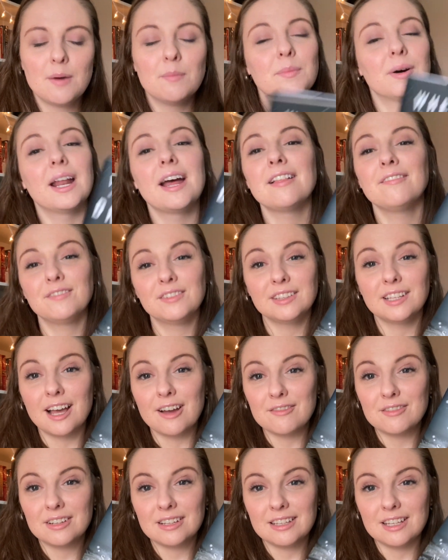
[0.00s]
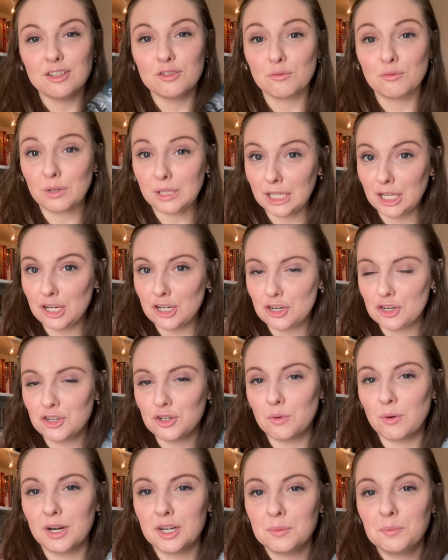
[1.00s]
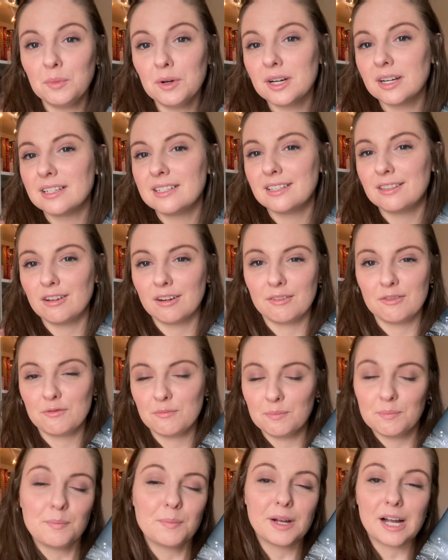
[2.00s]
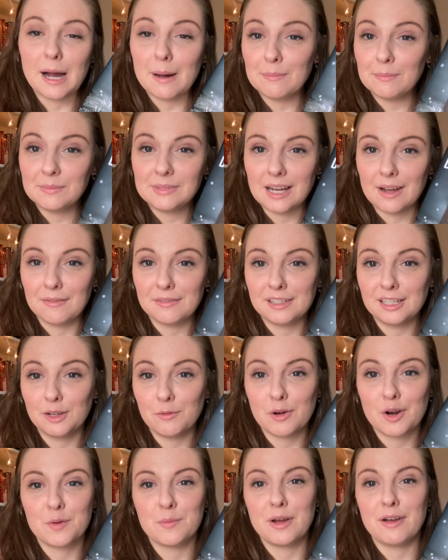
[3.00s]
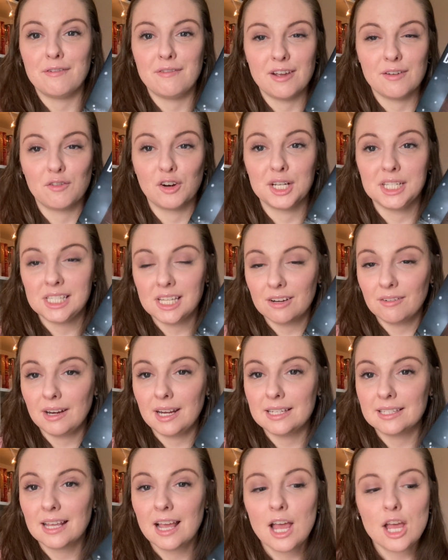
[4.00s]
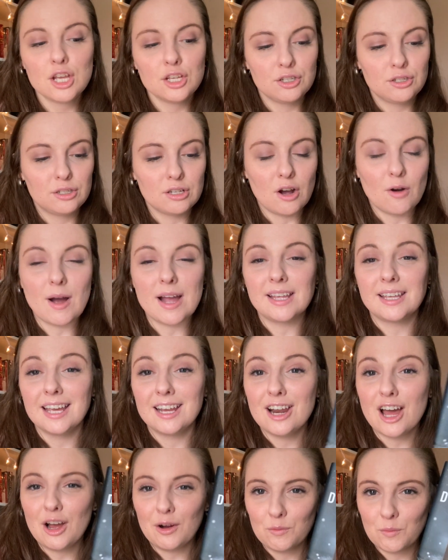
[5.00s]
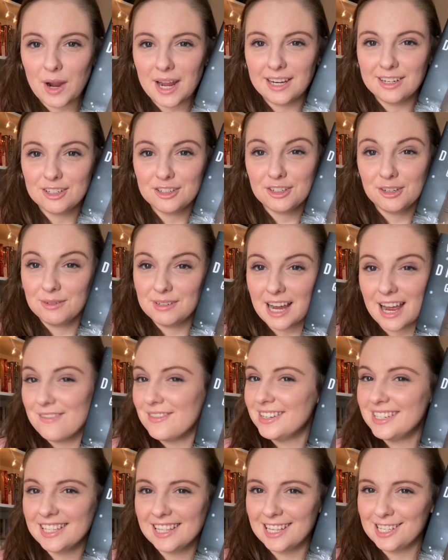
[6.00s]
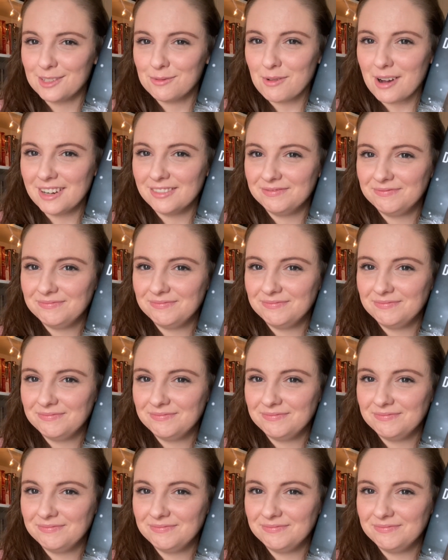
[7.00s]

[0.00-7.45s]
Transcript: But I've loved these really short books. They've become definitely one of my favorite series, so I cannot wait to dive into this one.